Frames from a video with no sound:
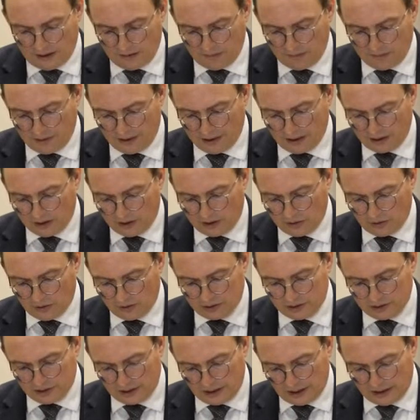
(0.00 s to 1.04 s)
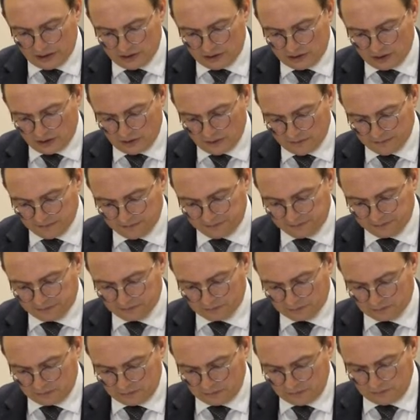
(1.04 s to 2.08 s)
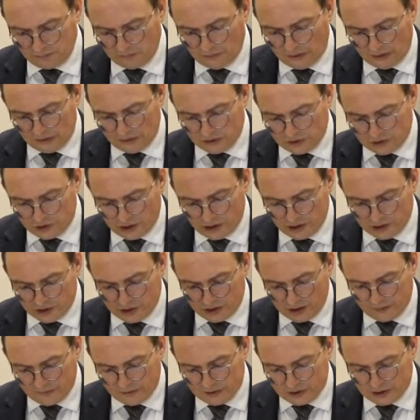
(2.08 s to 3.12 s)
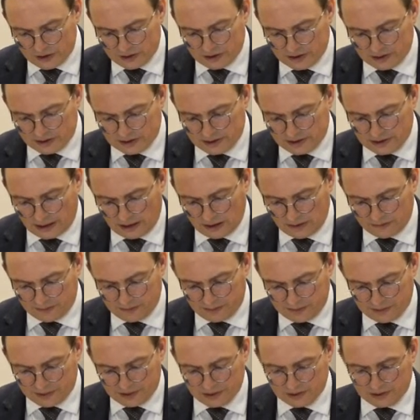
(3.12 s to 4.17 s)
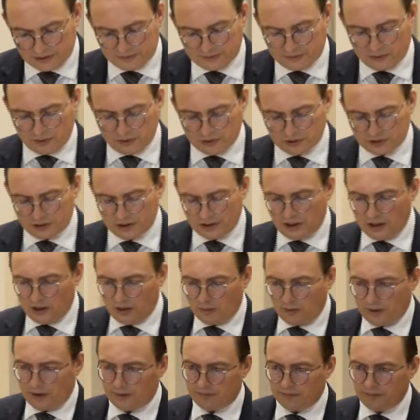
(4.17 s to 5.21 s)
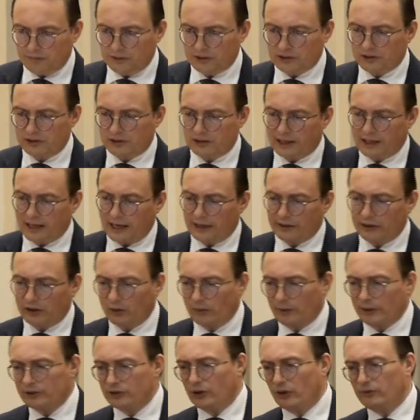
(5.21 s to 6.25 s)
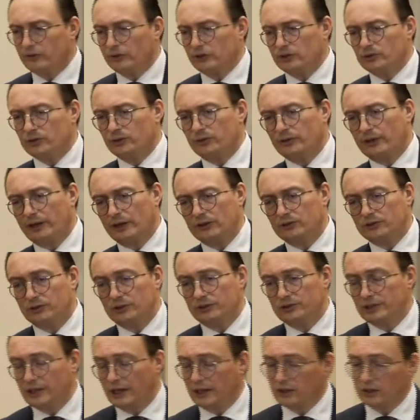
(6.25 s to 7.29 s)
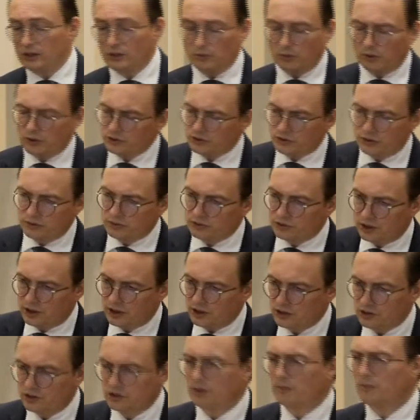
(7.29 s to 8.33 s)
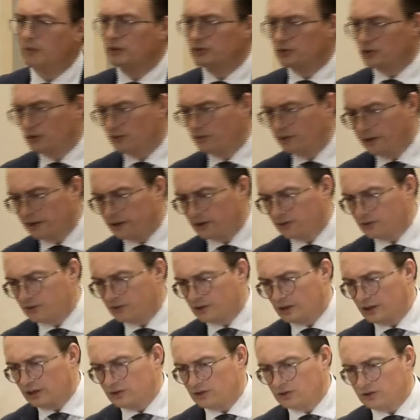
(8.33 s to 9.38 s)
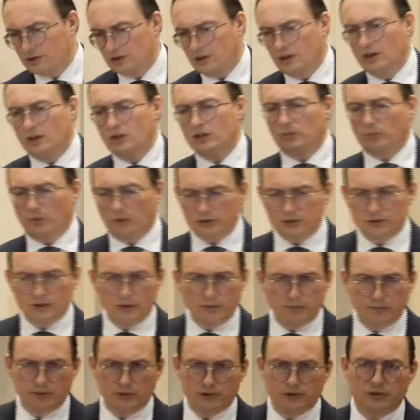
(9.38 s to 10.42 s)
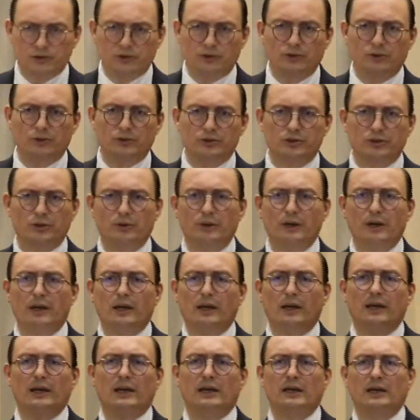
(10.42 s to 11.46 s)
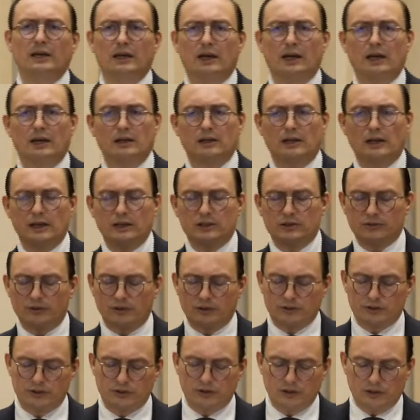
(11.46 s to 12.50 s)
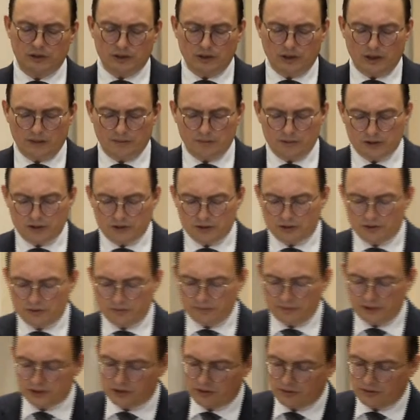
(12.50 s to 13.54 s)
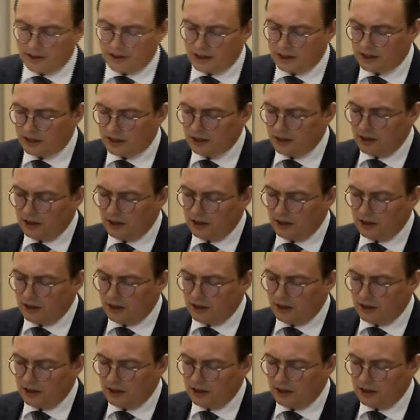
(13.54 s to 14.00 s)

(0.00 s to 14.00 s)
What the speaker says: being looked into. The church services itself, because of course when Mr. DeCanio went over in 2010, there was no church, there was no radio station, there was no bookstore. So he and later on Miss Greer,